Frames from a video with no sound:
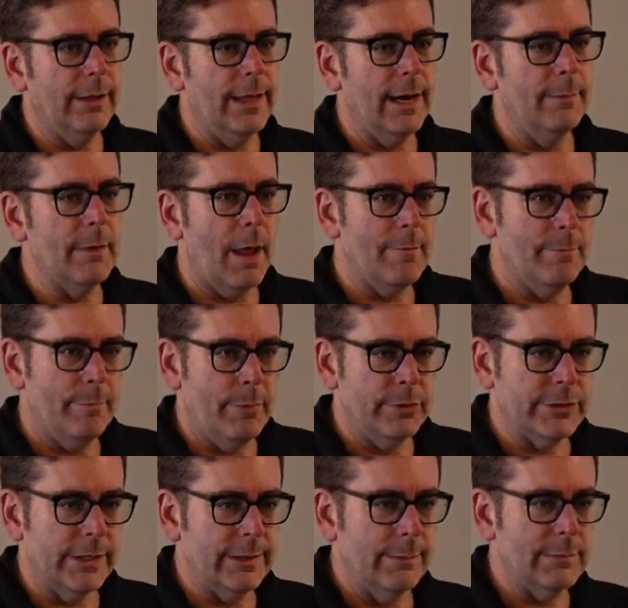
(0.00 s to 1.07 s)
and I'm not
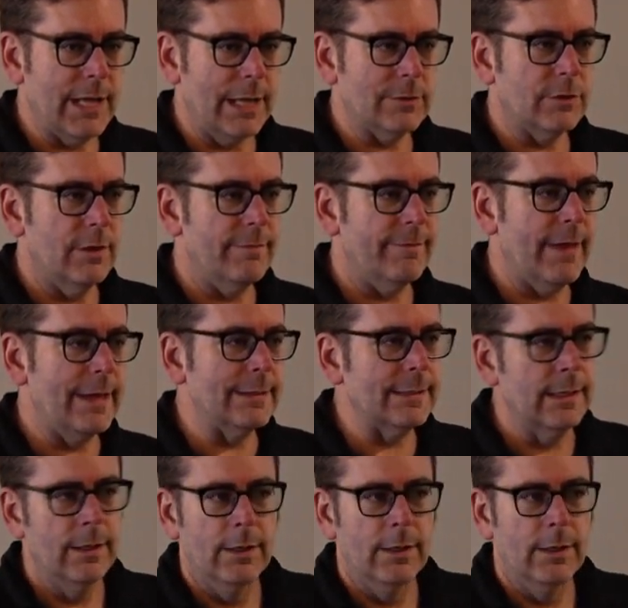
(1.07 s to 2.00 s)
pushing them to actually face